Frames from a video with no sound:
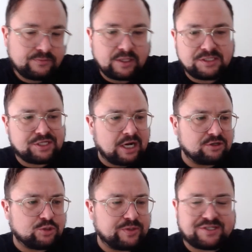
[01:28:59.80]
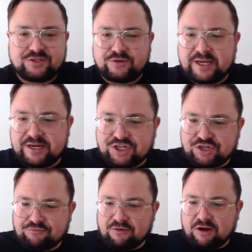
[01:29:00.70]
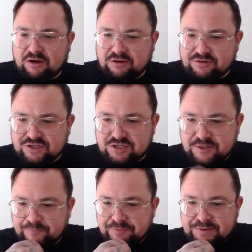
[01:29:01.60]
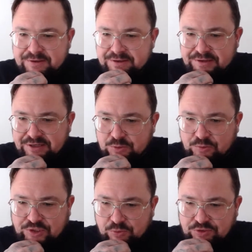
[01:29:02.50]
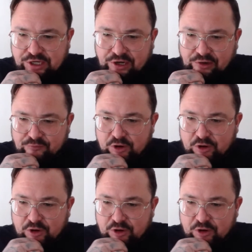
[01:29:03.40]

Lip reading: There's tongue twisters on here. There's charades. There's all sorts of going on.